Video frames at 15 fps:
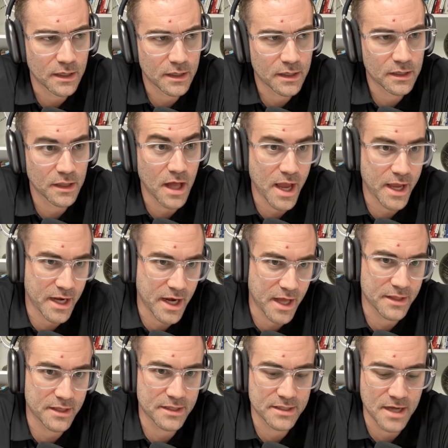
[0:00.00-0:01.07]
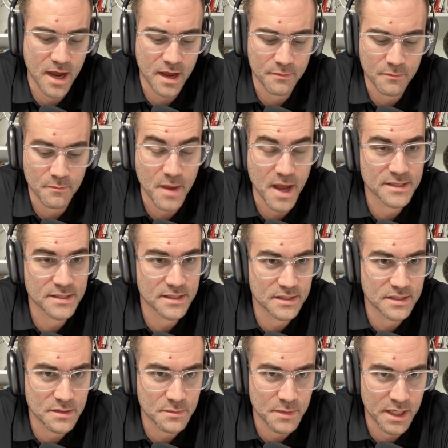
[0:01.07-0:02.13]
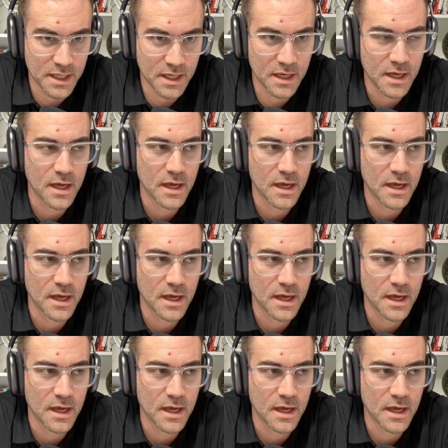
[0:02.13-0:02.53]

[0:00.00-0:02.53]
client at the time messaged me